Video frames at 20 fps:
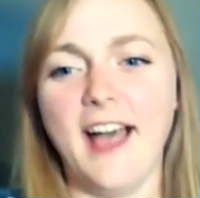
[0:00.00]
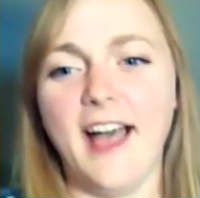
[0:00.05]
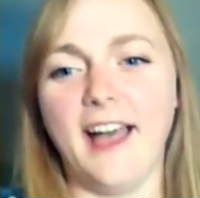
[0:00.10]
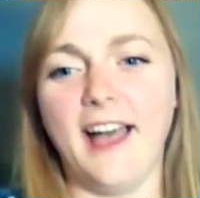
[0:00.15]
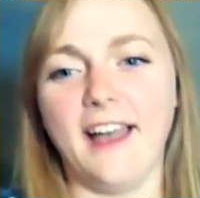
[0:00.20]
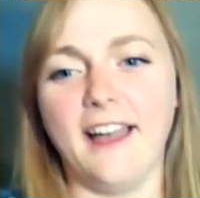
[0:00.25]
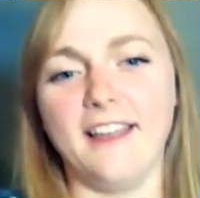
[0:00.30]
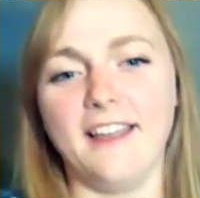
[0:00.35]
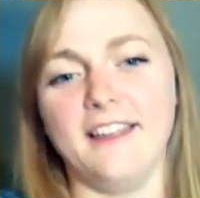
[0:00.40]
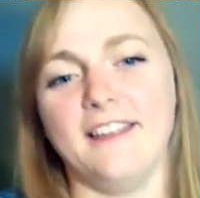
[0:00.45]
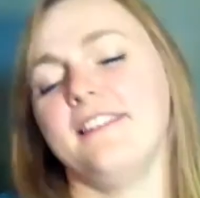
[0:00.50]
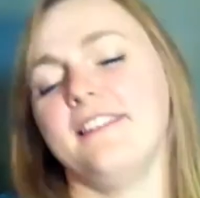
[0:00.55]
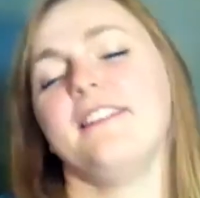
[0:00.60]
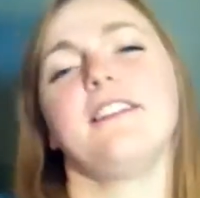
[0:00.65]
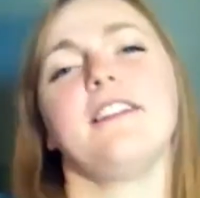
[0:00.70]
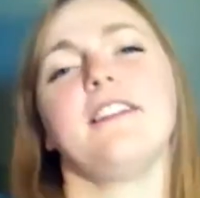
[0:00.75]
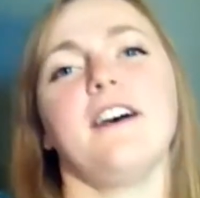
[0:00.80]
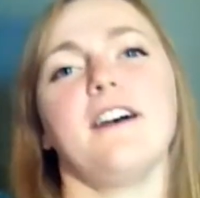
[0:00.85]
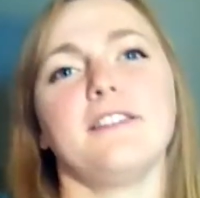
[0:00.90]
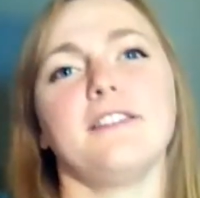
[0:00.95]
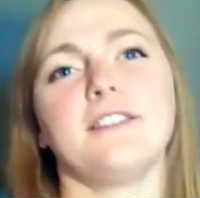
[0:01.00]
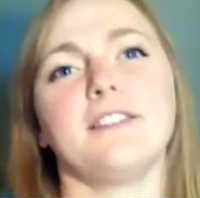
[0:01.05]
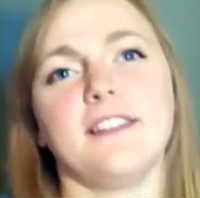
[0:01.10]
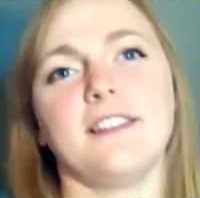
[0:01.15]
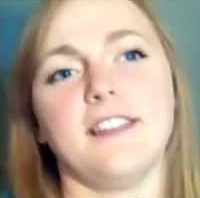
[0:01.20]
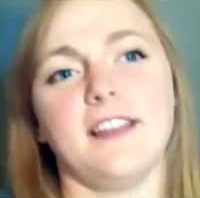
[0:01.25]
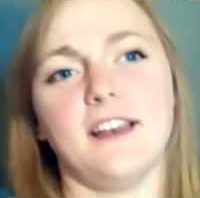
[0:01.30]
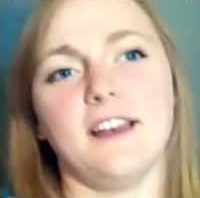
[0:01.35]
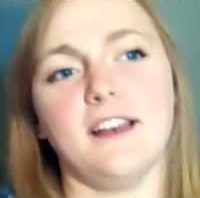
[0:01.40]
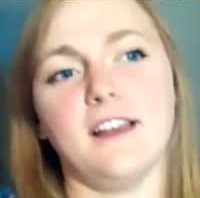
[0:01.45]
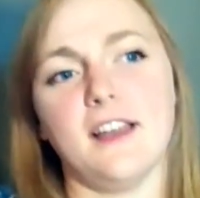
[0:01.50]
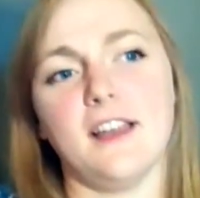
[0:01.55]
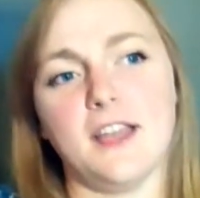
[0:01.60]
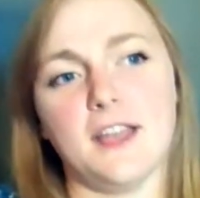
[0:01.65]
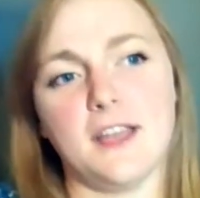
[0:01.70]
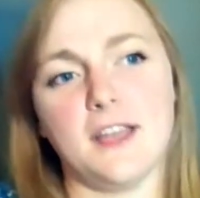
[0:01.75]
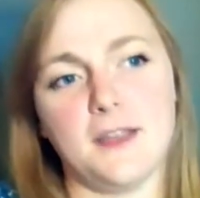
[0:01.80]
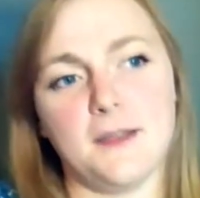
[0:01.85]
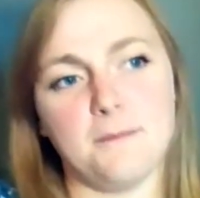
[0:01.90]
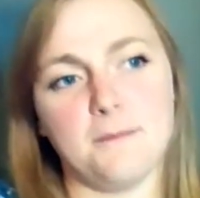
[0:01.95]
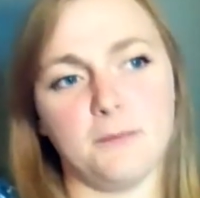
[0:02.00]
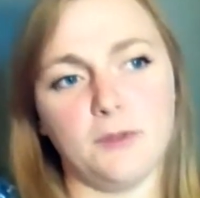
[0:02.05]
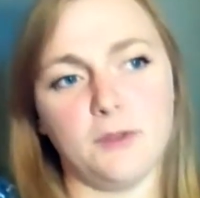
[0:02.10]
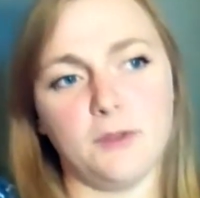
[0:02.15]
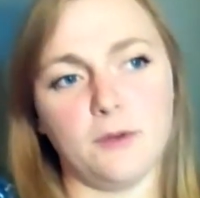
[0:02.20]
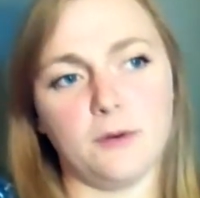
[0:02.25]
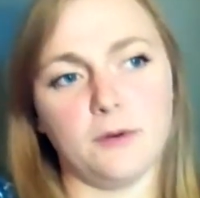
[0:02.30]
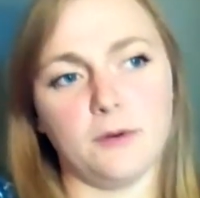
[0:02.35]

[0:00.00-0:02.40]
And after that, you're